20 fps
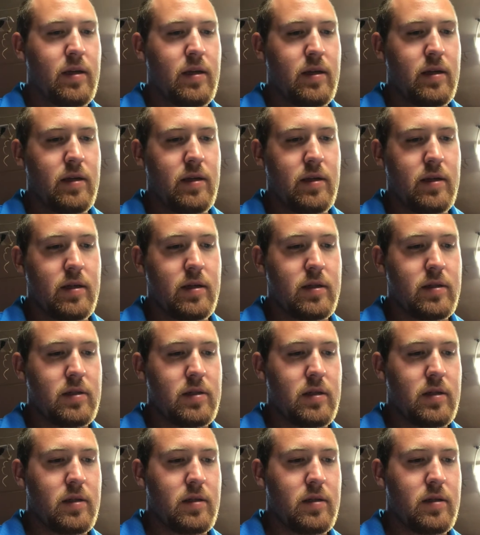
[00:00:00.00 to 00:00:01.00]
And
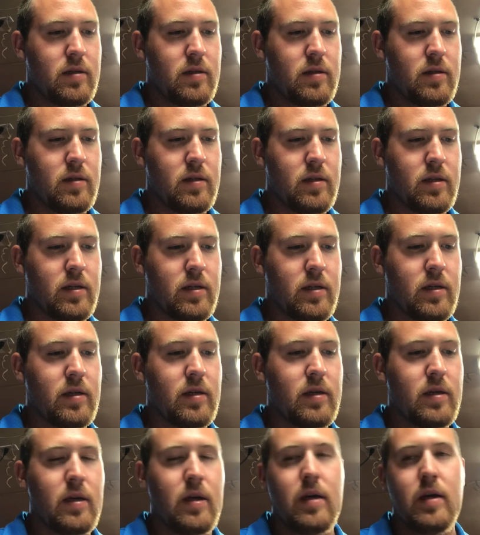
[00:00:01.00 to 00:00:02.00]
then
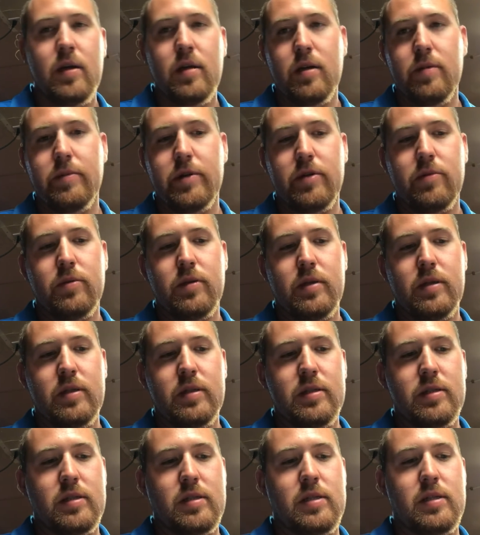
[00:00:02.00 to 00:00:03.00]
the big one
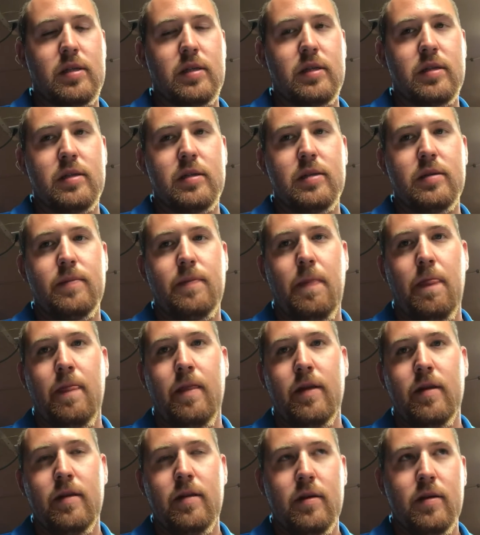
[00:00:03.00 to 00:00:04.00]
is
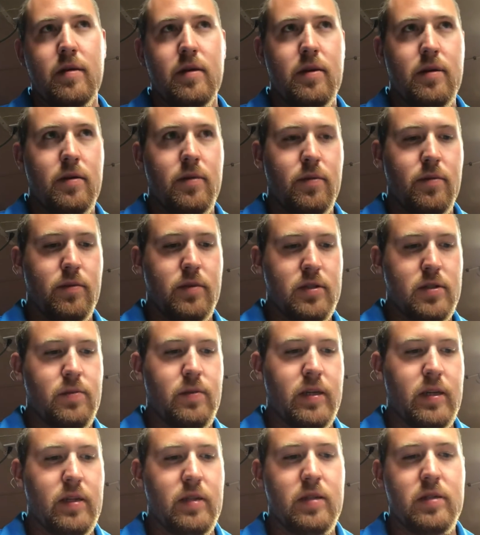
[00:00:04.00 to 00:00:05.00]
once we
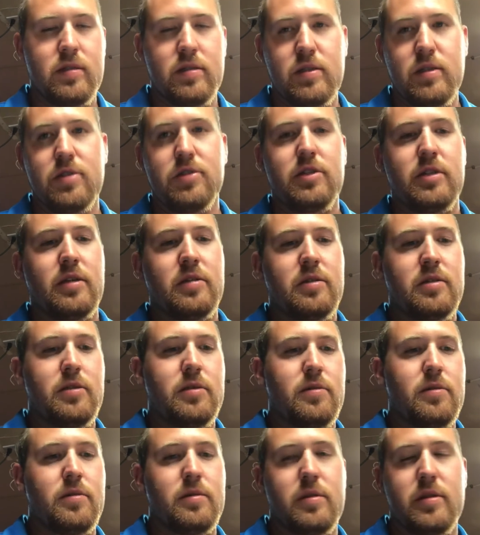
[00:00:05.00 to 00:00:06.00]
hit the decision
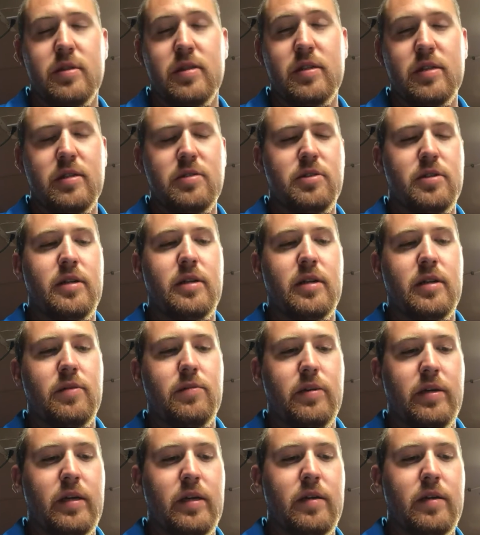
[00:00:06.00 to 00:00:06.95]
altitude or the decision height, we